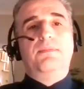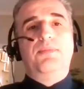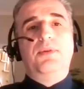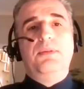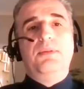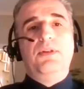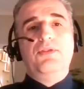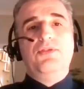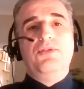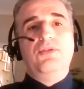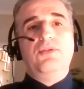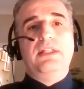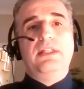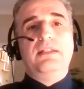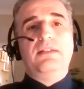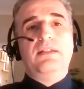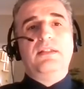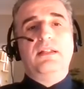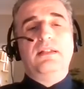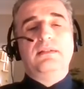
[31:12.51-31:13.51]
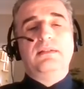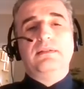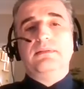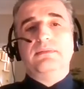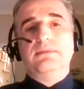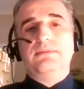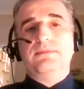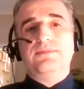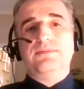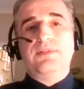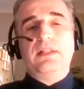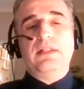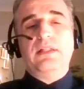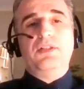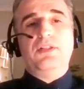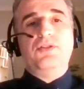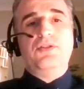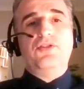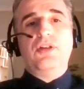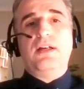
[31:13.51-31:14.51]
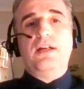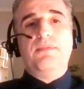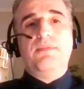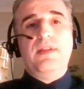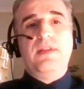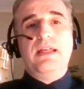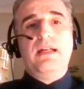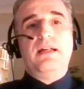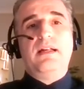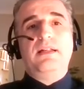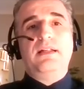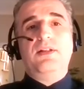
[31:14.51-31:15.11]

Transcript: premier is doing a fairly good job there.